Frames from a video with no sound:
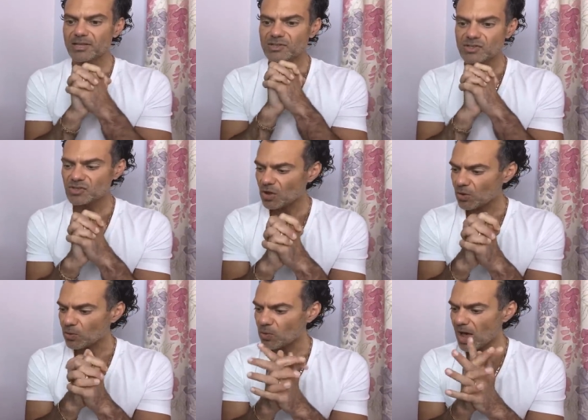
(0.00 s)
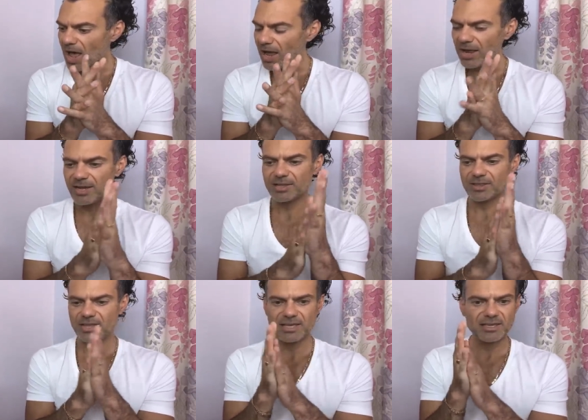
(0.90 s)
So I
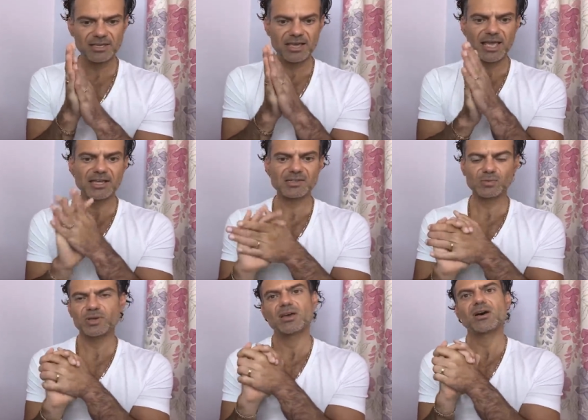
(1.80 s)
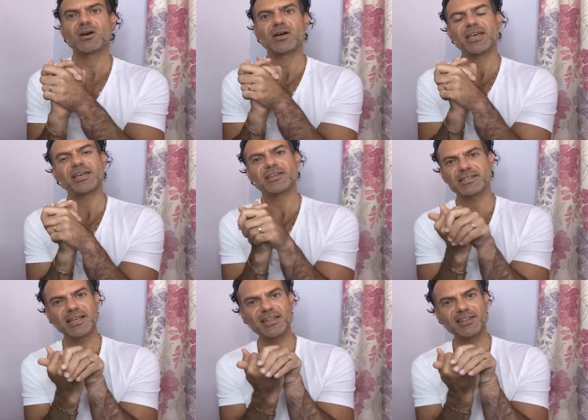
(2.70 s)
think as we are here
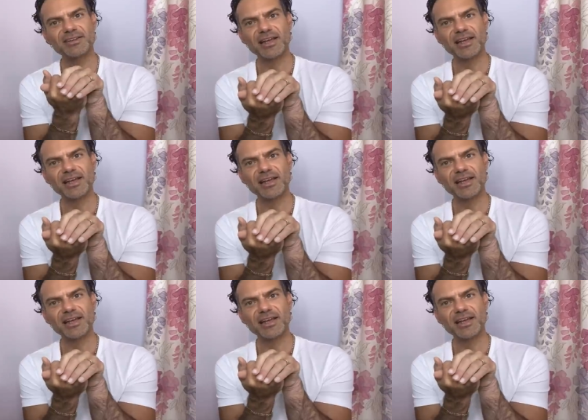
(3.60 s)
together,